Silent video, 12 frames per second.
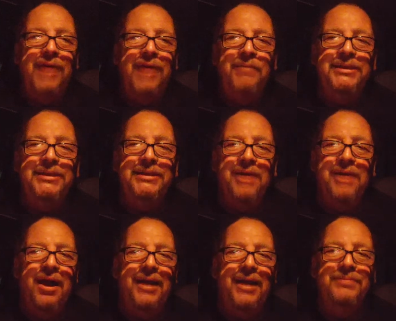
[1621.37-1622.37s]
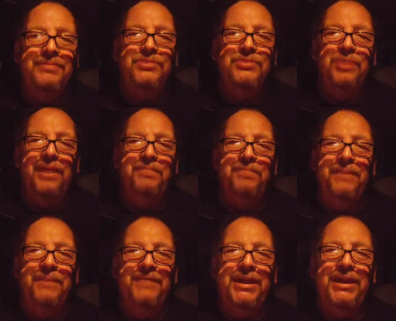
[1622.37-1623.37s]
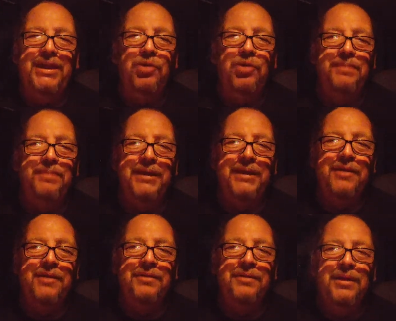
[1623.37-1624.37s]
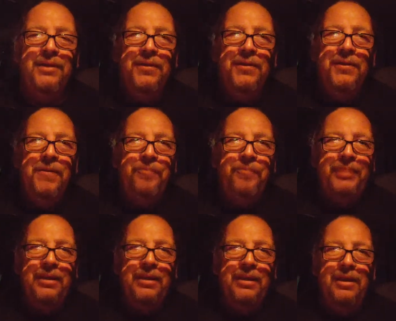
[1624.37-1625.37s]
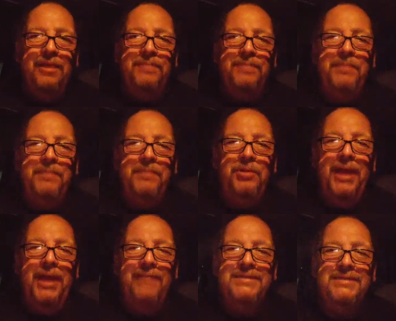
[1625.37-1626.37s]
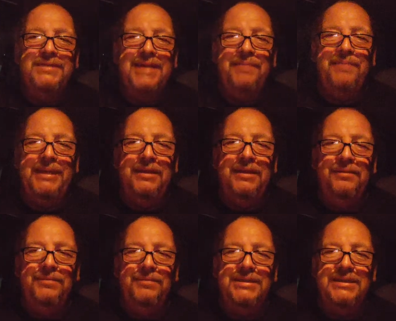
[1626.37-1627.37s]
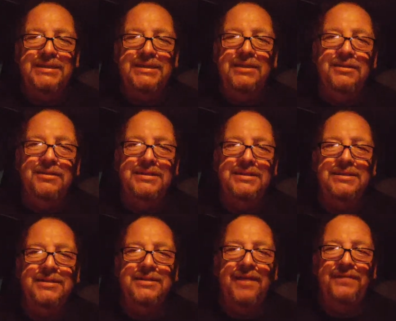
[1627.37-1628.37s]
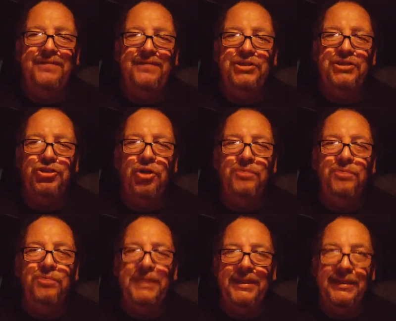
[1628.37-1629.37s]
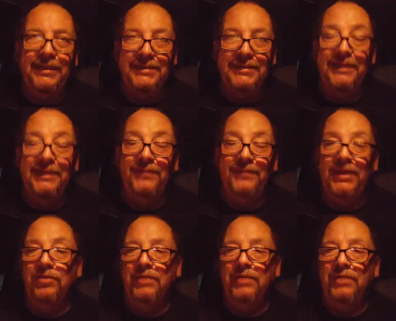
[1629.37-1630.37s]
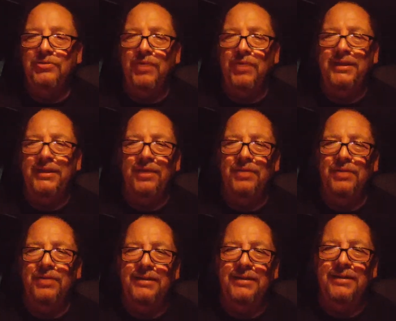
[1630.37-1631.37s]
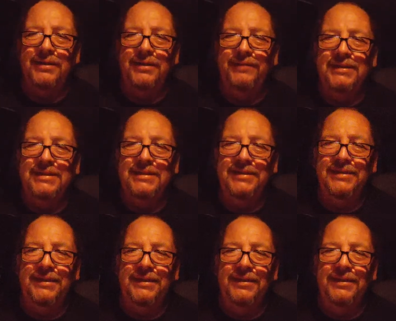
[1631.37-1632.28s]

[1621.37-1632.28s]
how many times I put video up, and then people have sent me stills and stuff and showed me things in the video that was right there that I didn't even see.